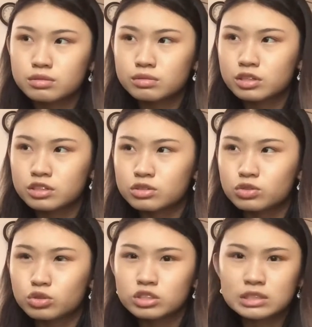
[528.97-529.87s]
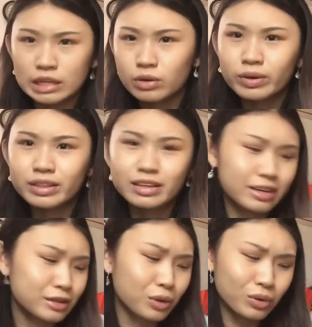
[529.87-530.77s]
just deal with
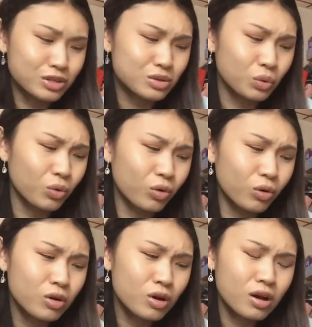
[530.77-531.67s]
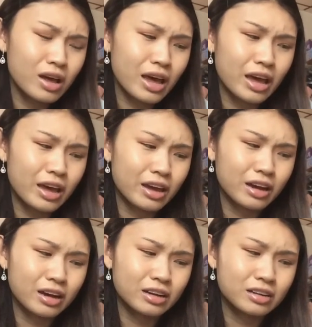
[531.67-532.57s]
it, go to school,
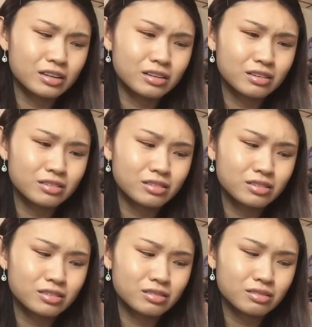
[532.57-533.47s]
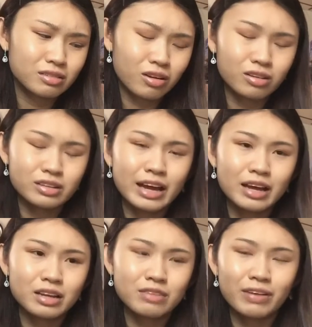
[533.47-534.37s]
and all
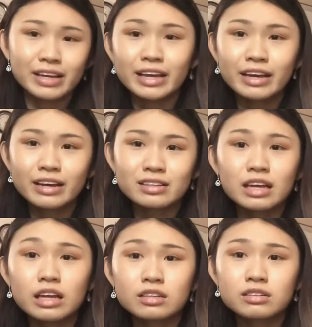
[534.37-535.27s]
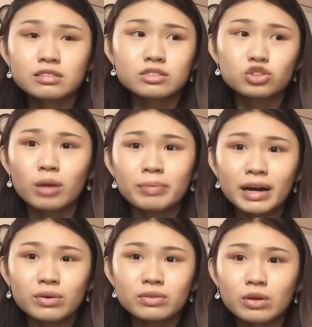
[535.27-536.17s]
that. If I can't, then drop
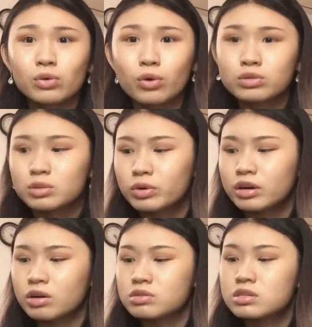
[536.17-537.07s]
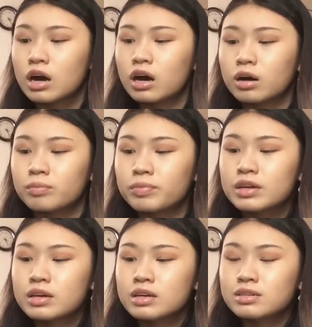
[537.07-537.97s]
out and go somewhere else.
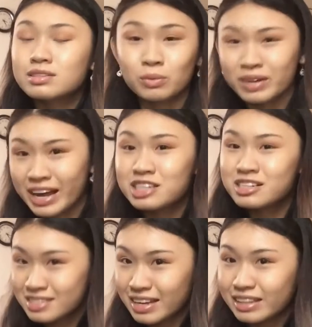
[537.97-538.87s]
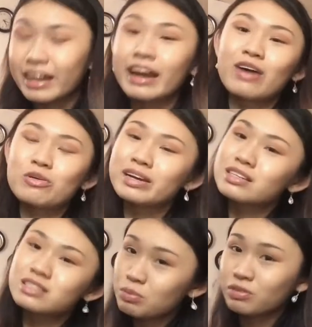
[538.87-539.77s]
Someone actually said that, and I will make a
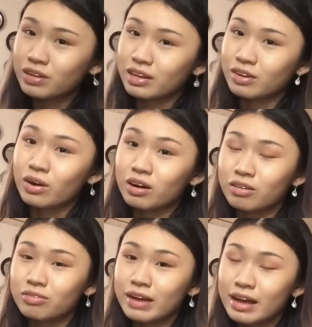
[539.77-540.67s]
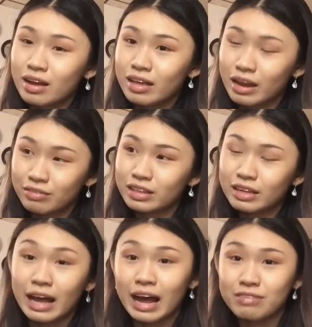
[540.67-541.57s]
separate video of everything
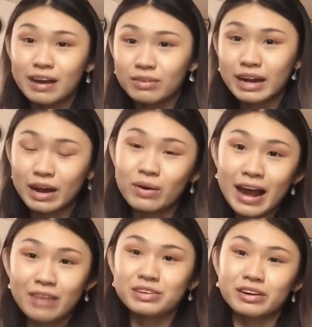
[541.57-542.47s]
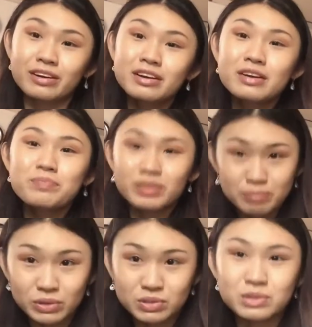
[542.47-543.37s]
that I found out after
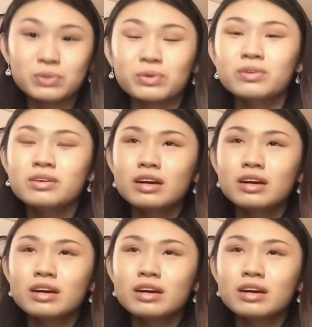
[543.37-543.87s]
middle school,